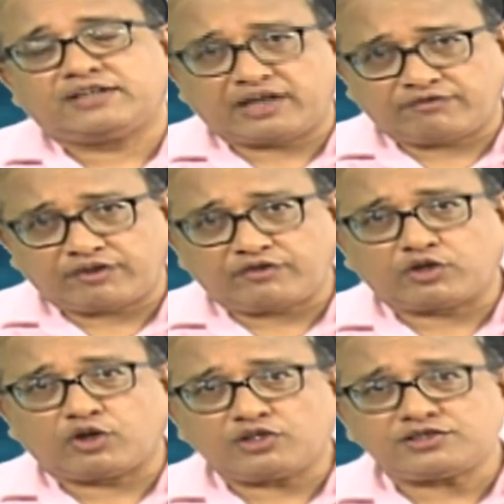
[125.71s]

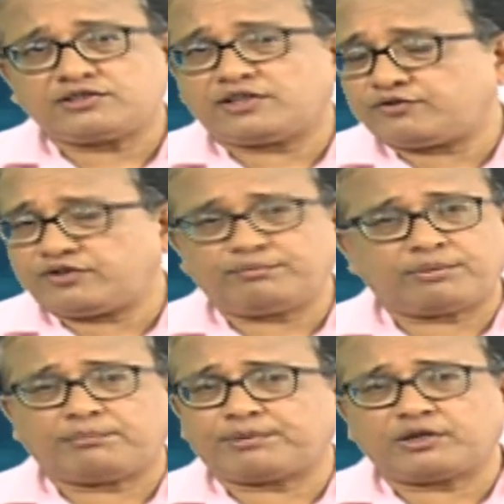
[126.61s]
particularly the two
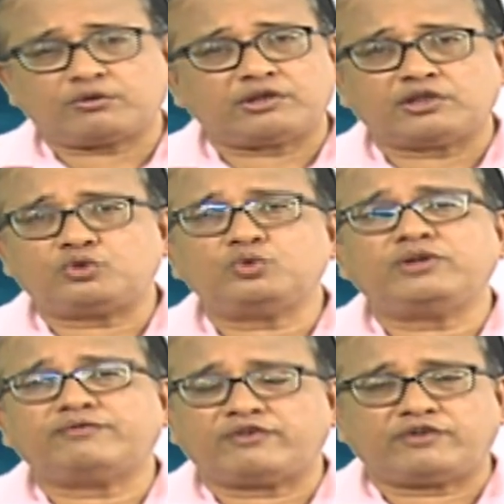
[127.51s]
inventory costs, one is the
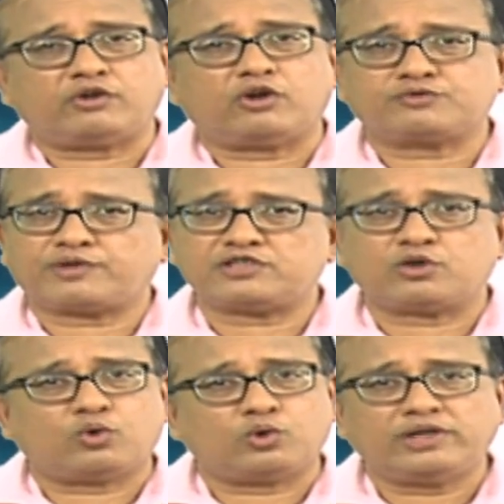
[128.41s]
holding and one is the
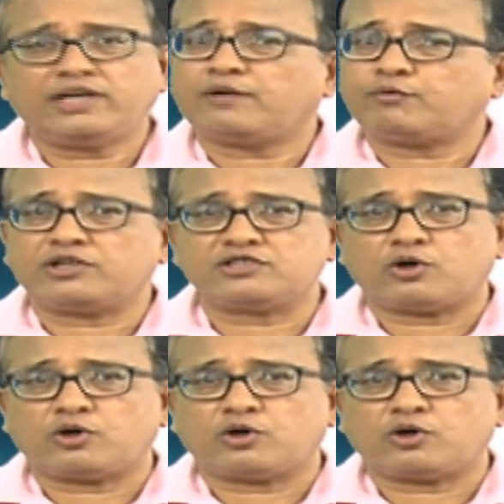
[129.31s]
ordering cost,